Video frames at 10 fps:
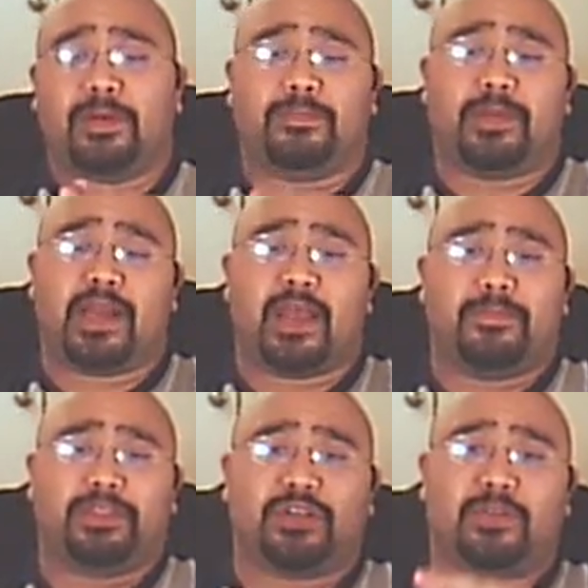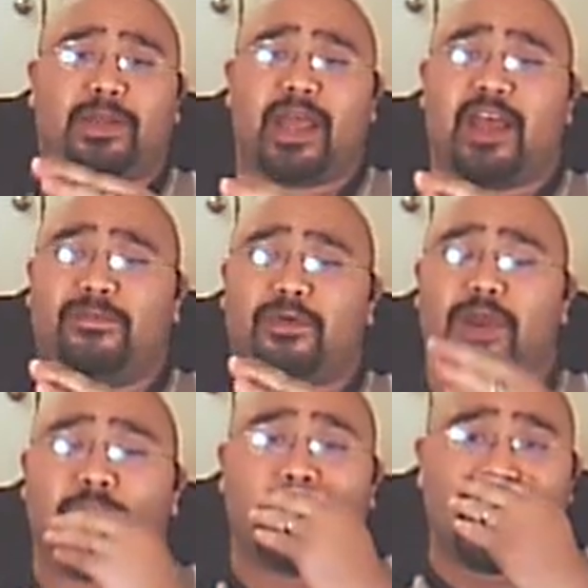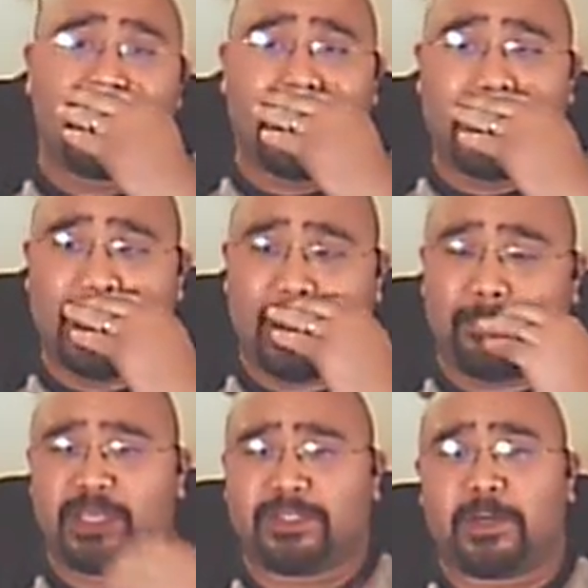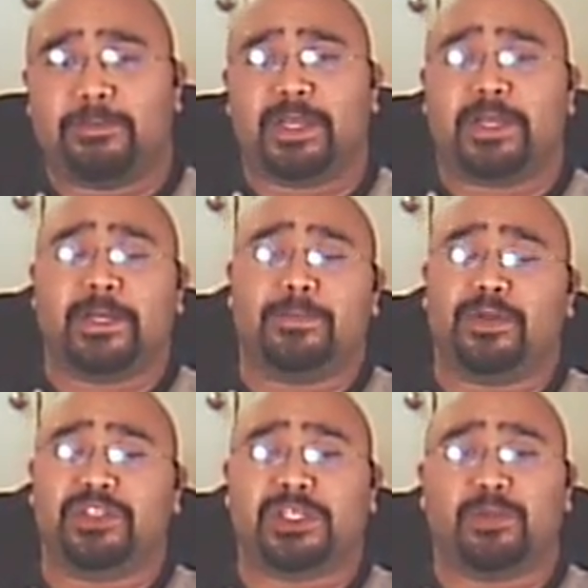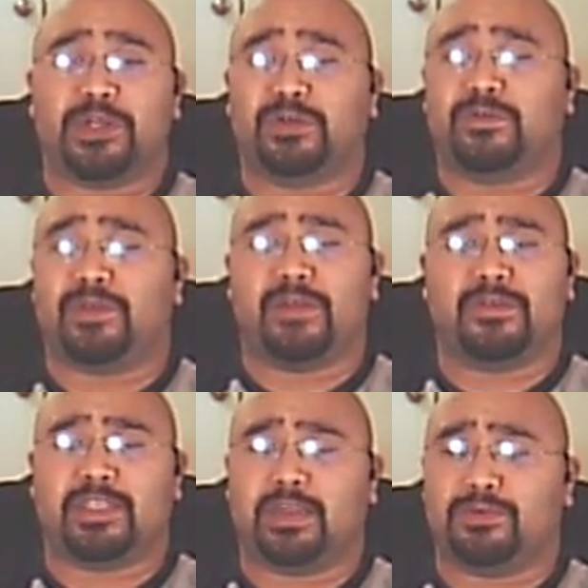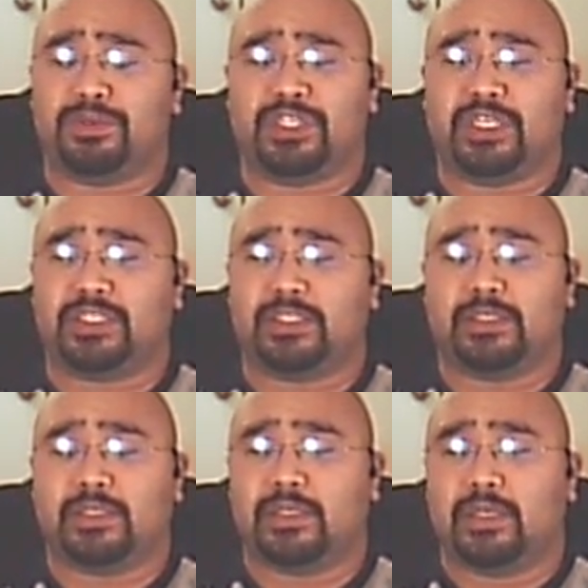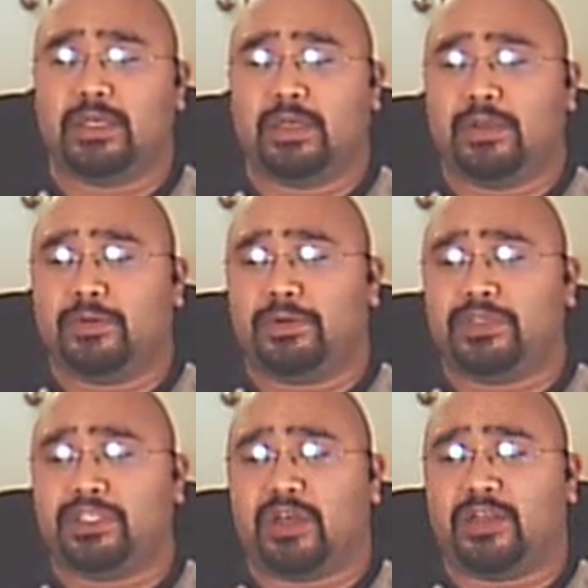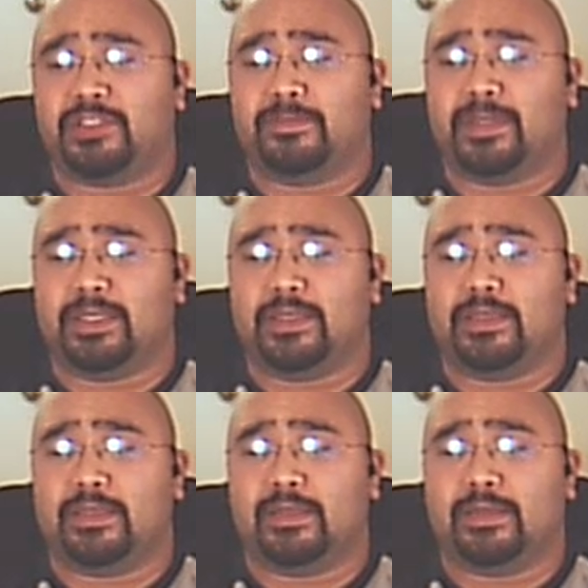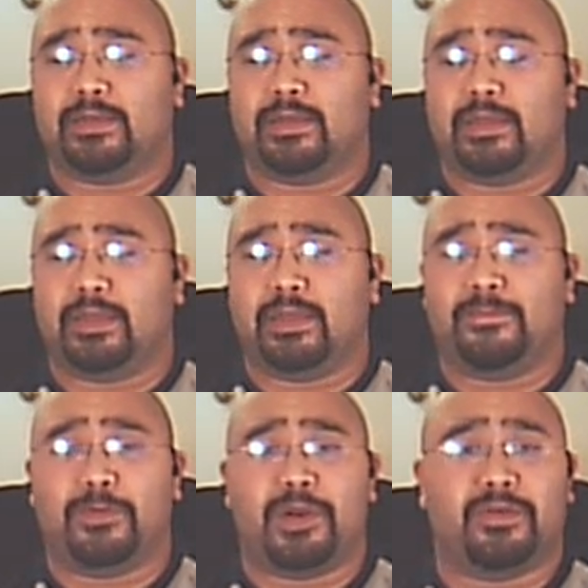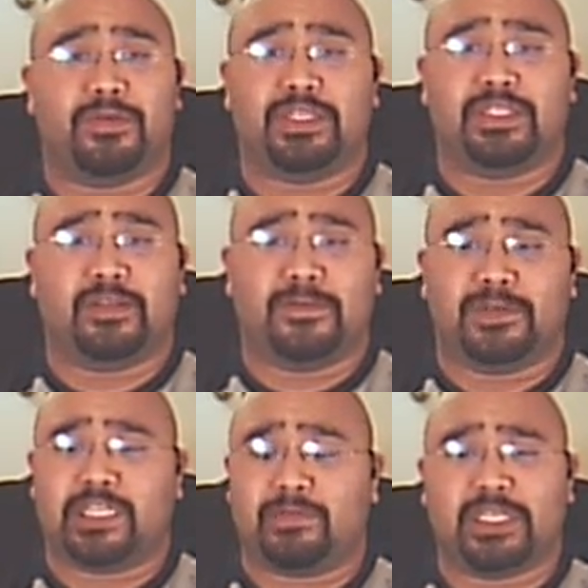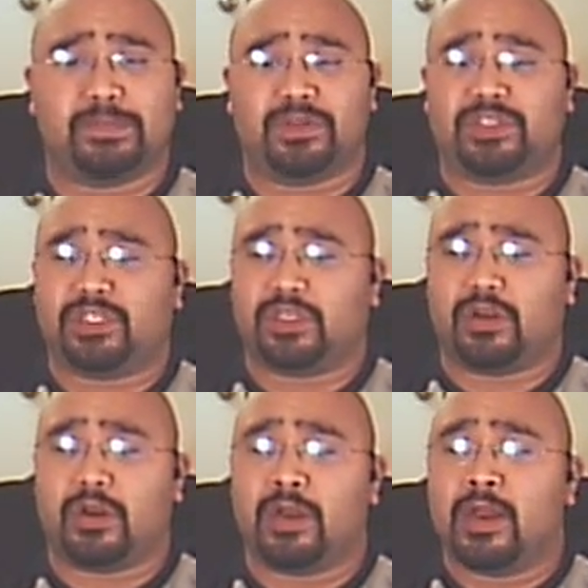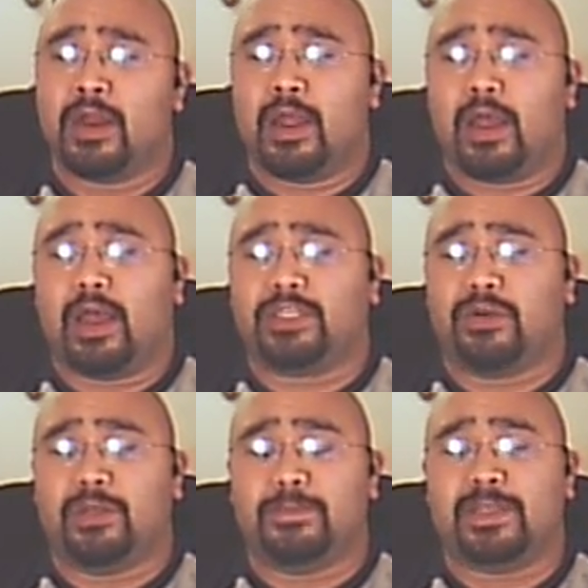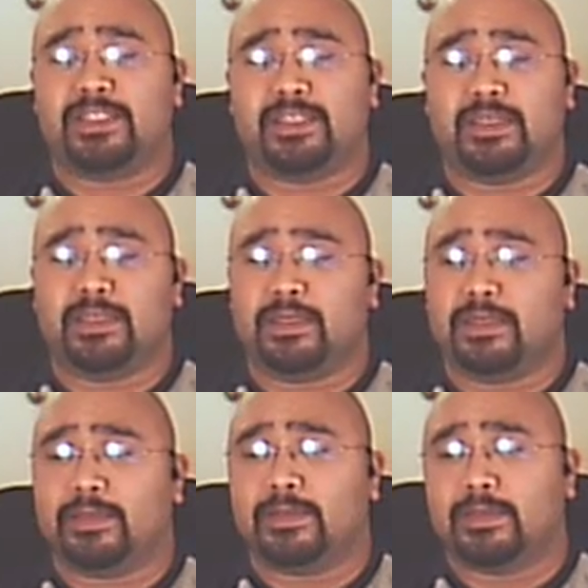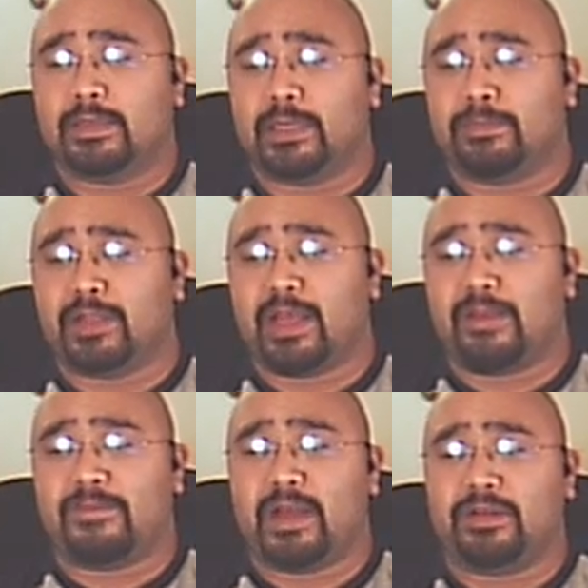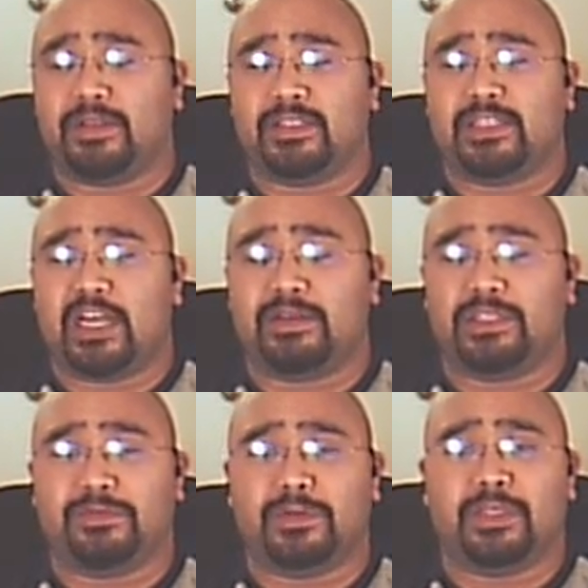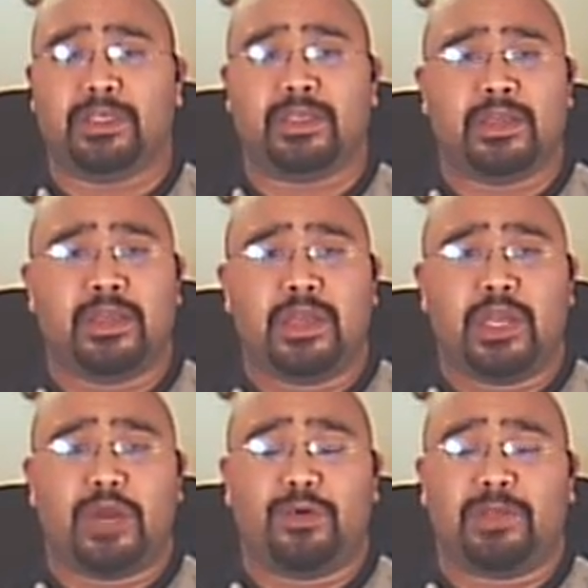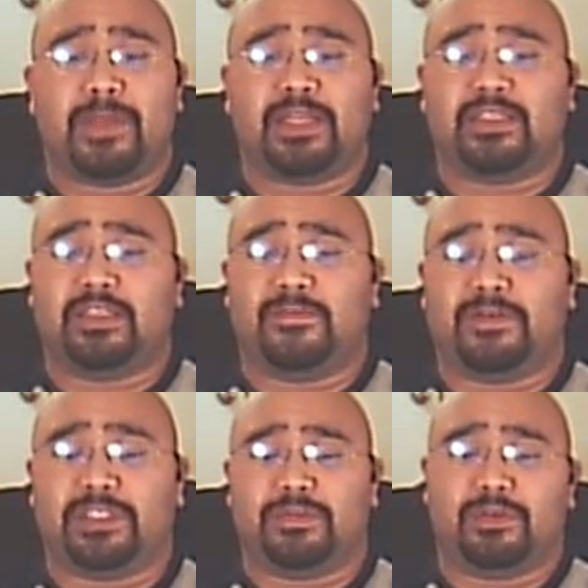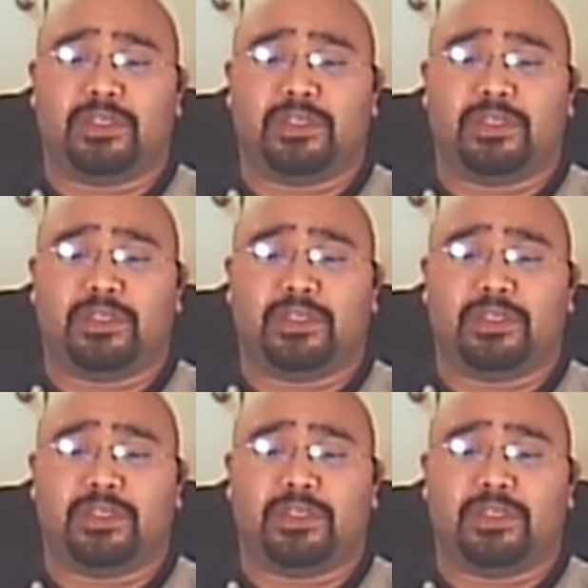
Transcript: starting about halfway, I started picking up those espresso flavors that were just awesome, and for whatever reason, the first time I smoked the cigar, I totally missed it, and I'm glad I found it this time, because it really makes a difference. It really